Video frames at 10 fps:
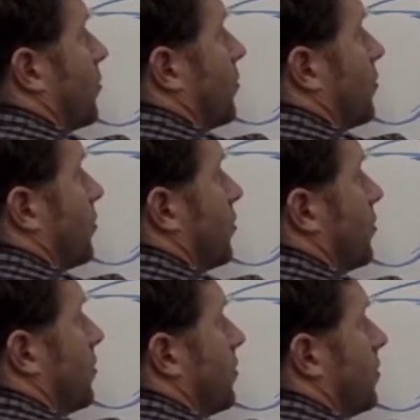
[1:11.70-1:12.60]
third,
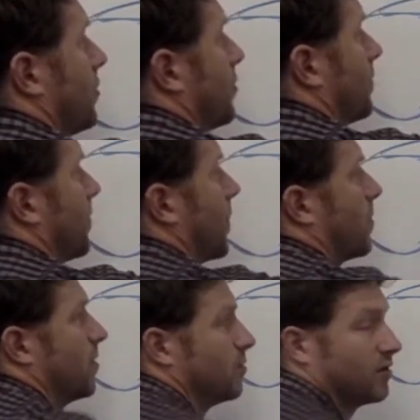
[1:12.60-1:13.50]

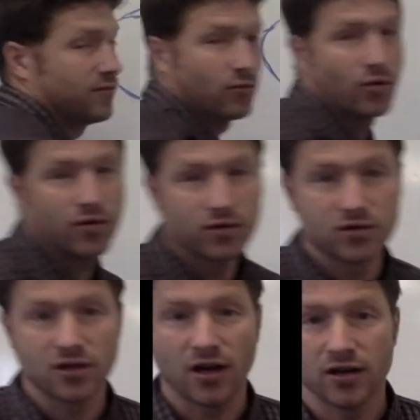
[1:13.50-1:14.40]
maybe a fourth the
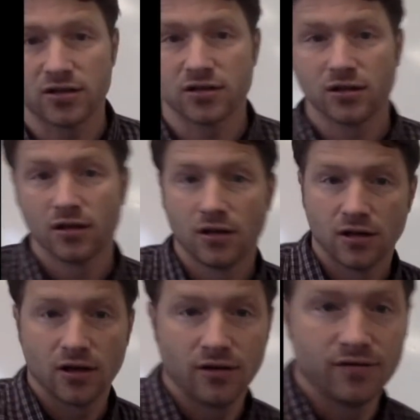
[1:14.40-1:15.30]
size
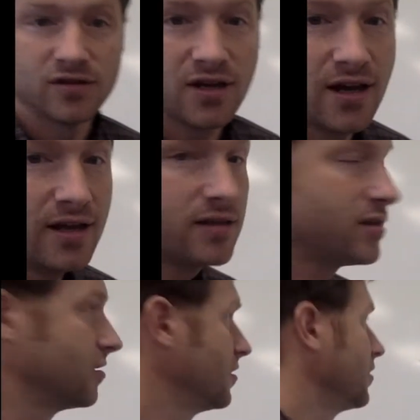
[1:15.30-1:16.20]
of his eyes.
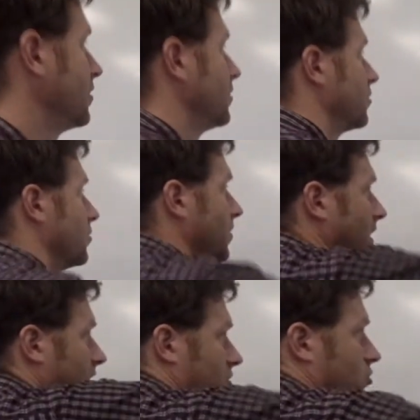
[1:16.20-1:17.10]
So we
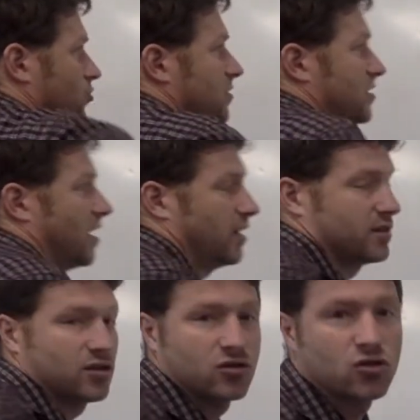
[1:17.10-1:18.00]
got Scooby's eyes,
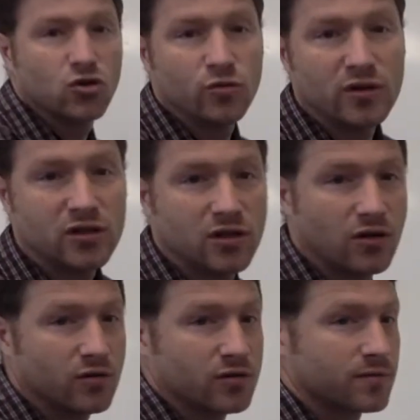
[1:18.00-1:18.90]
Scooby's
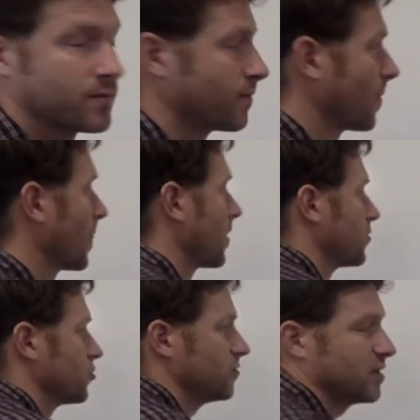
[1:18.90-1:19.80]
nose.
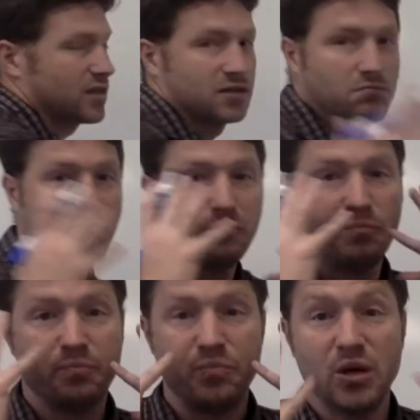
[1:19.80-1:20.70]
Scooby's got this
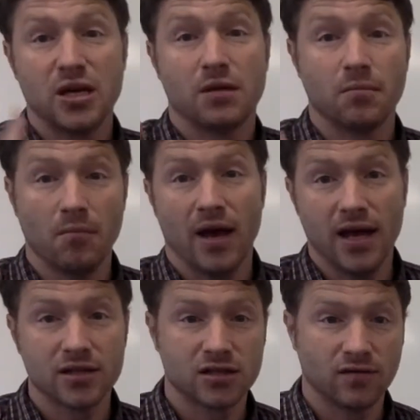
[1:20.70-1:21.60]
big,
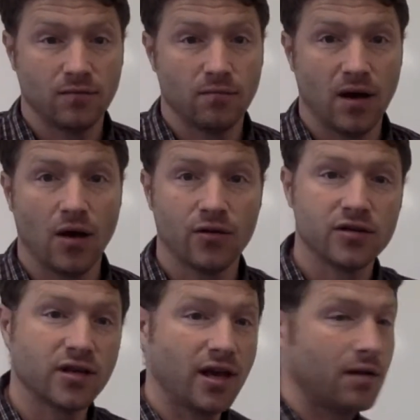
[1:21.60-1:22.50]
massive mouth. He's
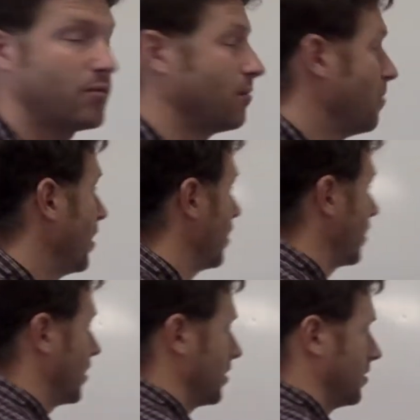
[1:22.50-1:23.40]
a Hanna-Barbera
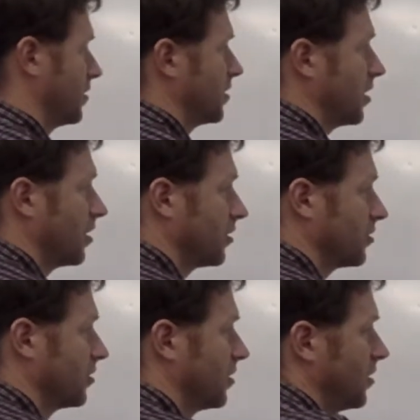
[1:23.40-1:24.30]
character,
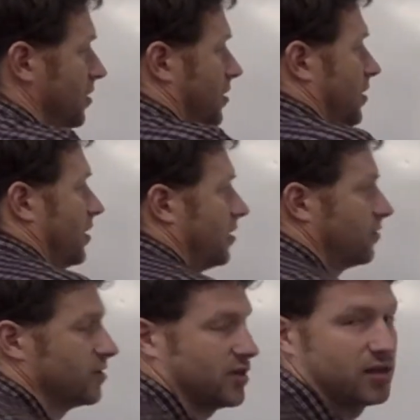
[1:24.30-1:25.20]
and they
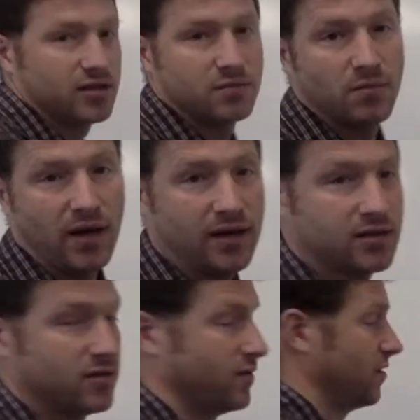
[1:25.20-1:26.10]
always had these
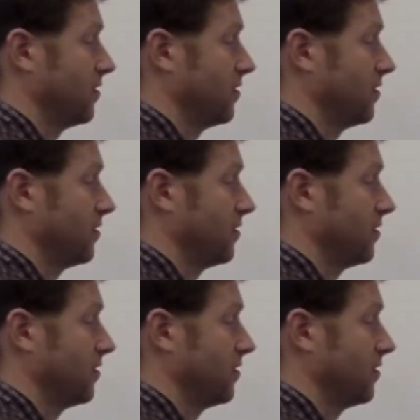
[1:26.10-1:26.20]
massive,